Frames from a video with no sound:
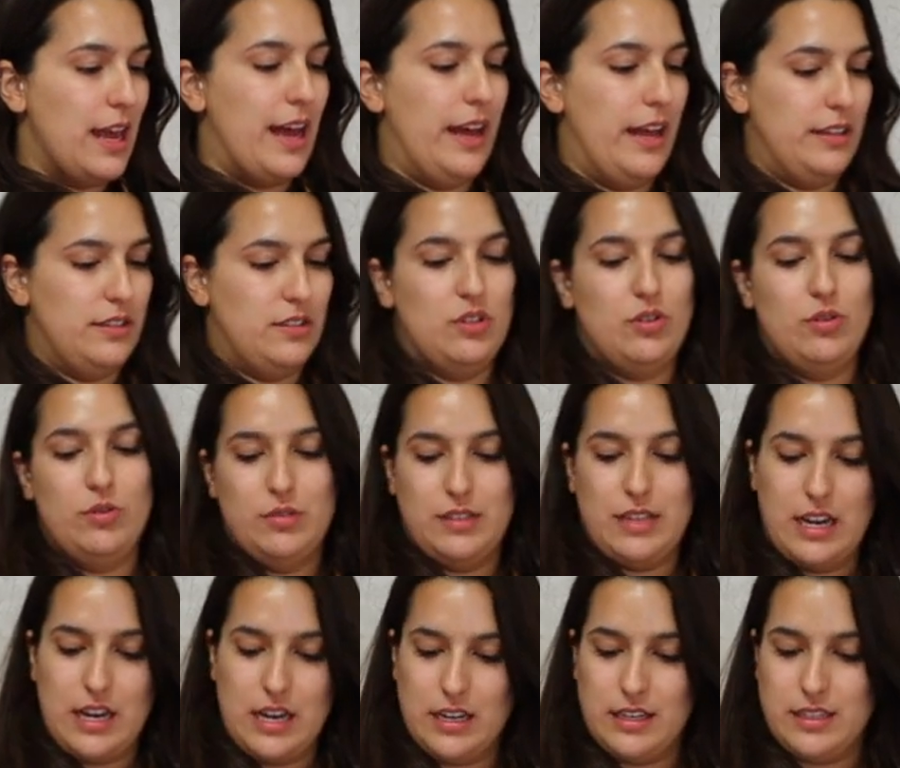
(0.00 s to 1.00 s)
and to
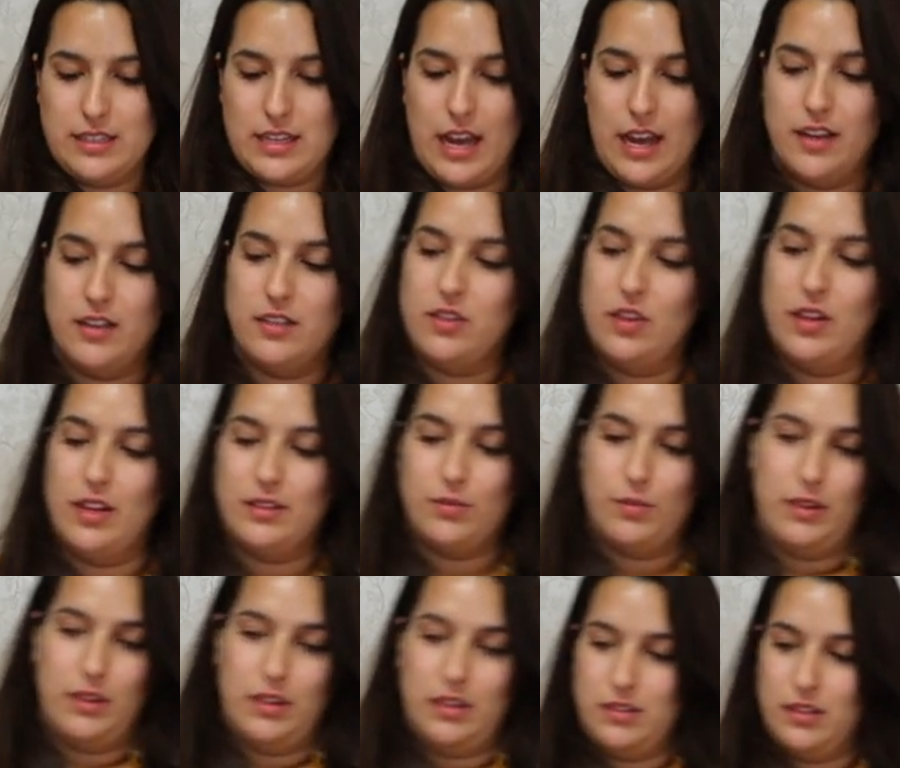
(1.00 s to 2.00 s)
set it aside. So that's
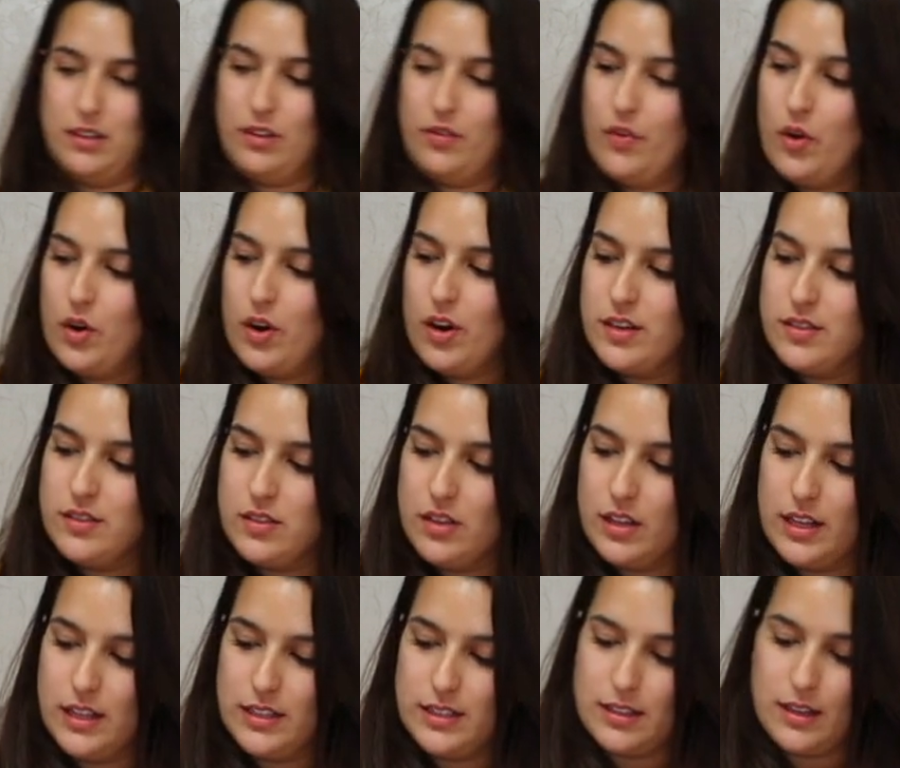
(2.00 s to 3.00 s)
what this is for. So
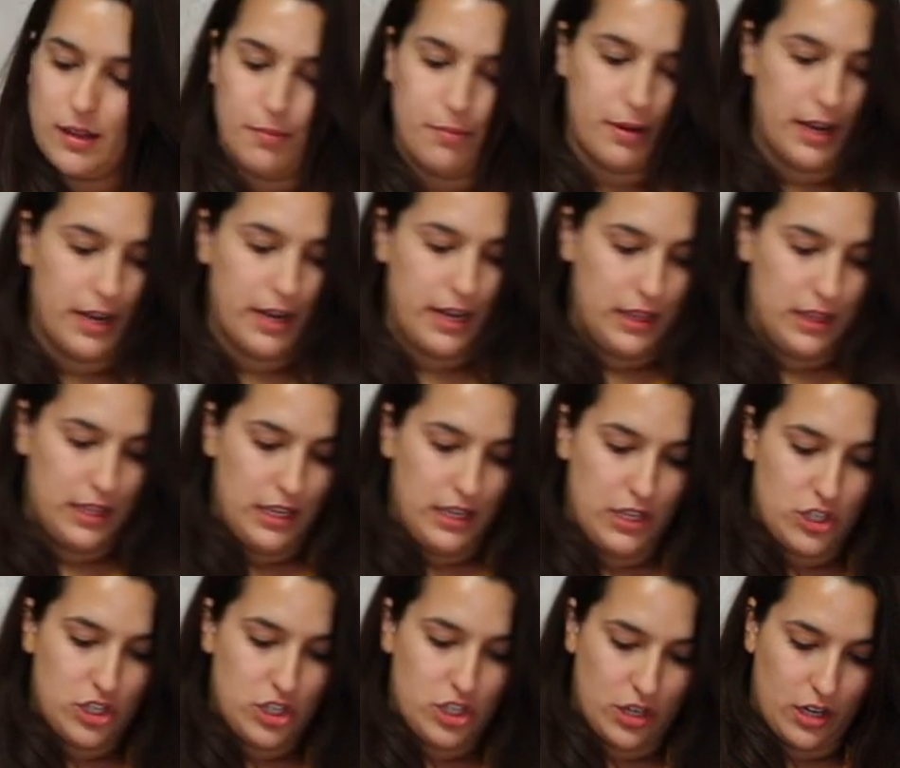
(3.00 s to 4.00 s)
let's combine
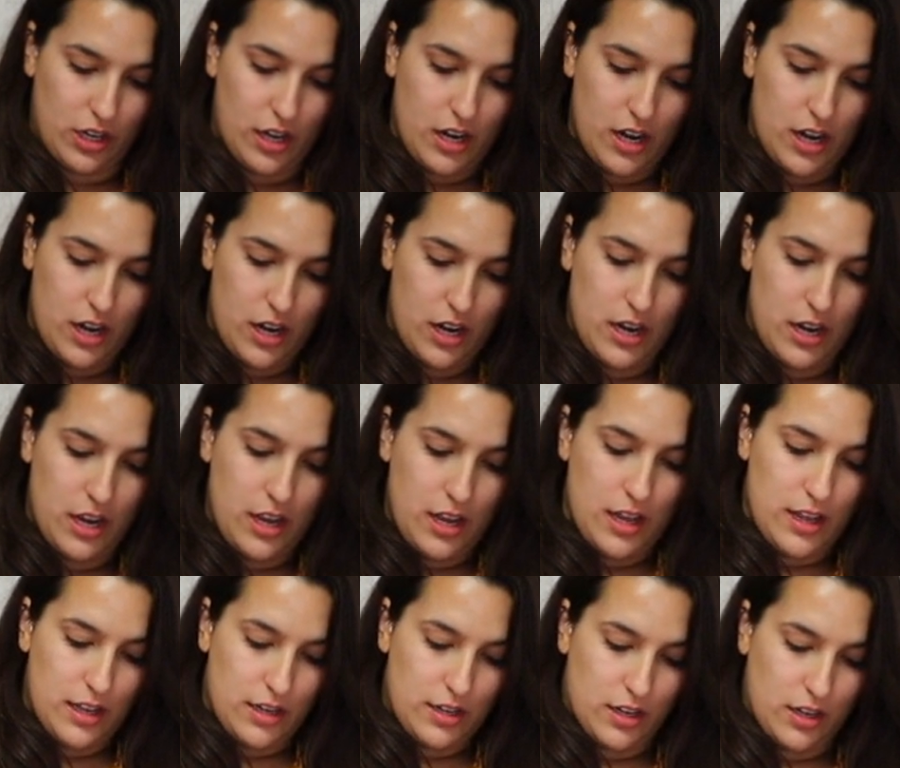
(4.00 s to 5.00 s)
the sugar.
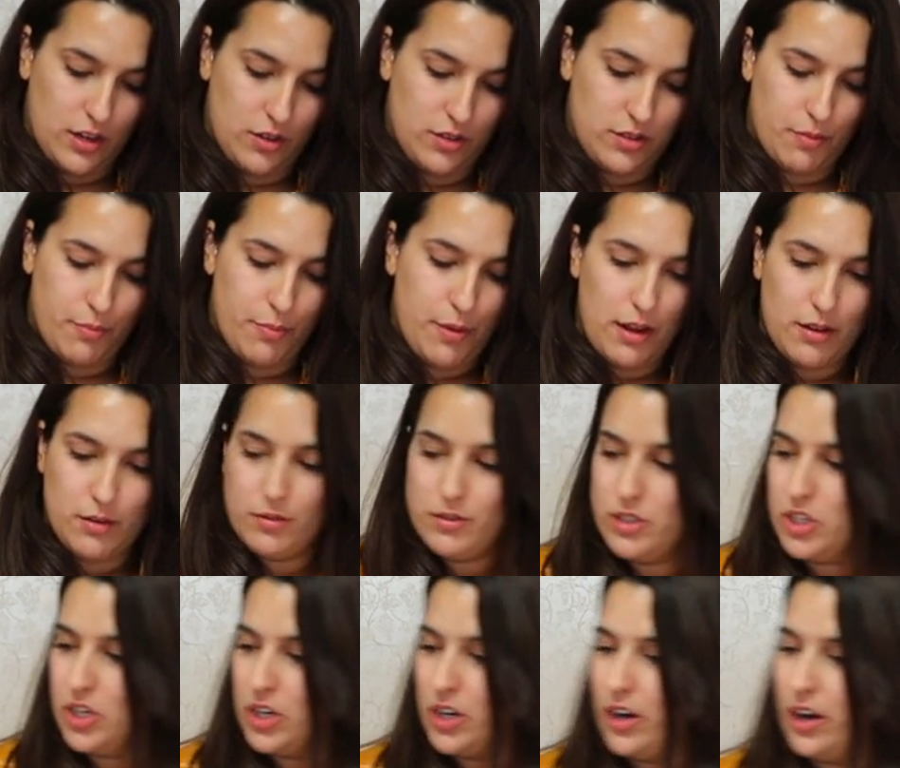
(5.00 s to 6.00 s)
Here goes the brown
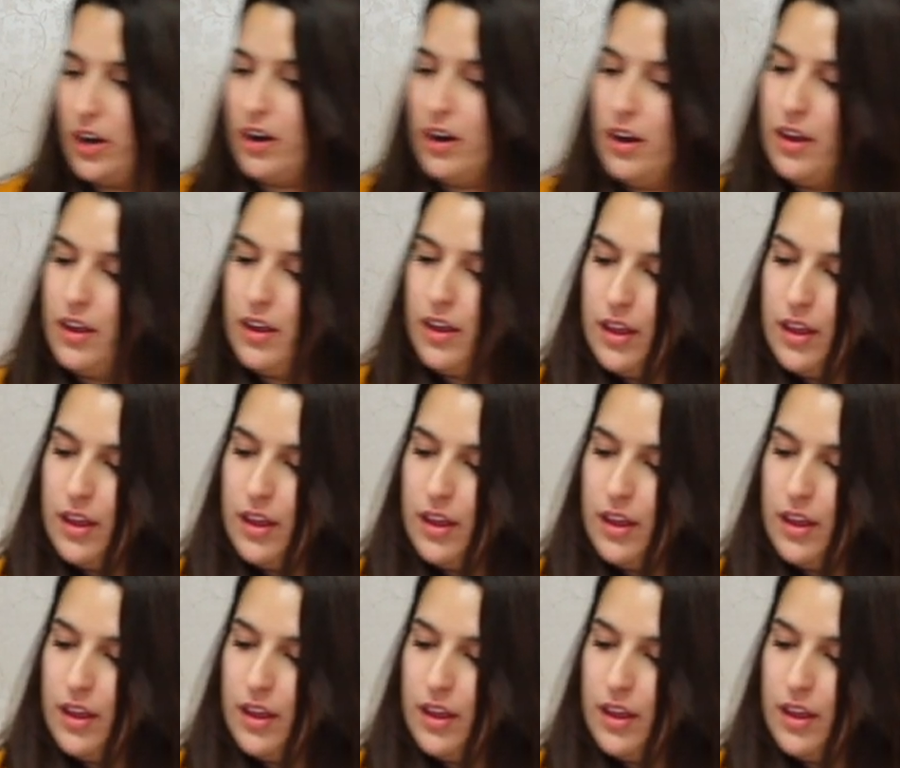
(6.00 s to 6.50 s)
sugar,